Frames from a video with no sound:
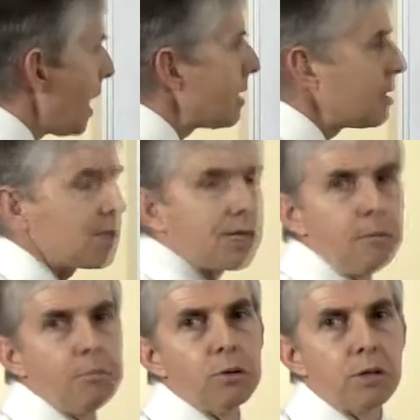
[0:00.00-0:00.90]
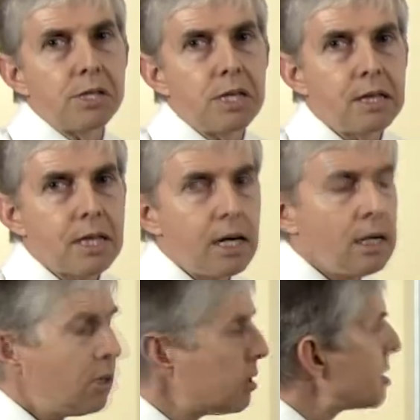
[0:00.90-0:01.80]
are the symbols that they
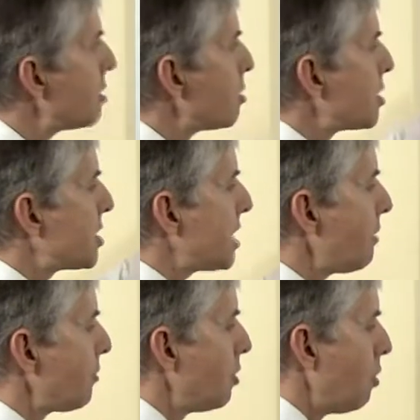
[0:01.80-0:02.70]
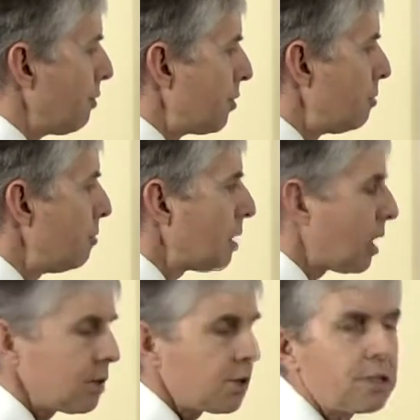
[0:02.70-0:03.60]
used. There were 7 of them,
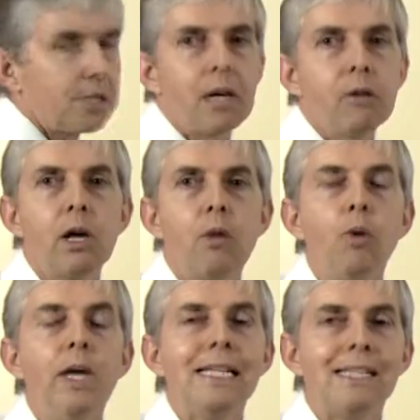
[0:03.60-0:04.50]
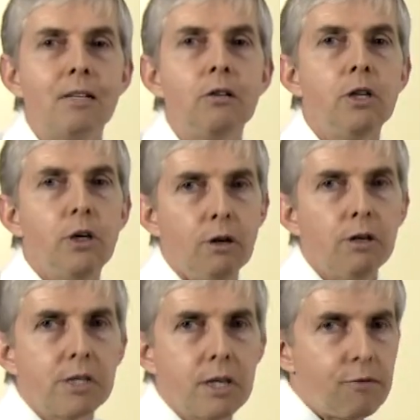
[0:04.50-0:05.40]
I should say, that we still
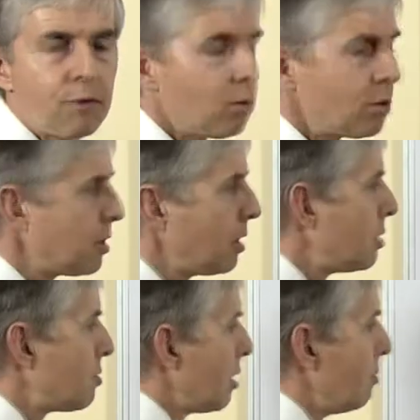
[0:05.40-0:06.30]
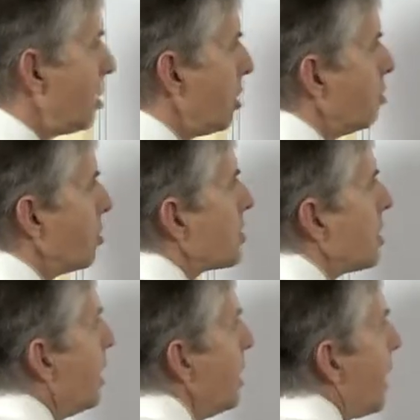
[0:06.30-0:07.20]
use if we want to use Roman numerals.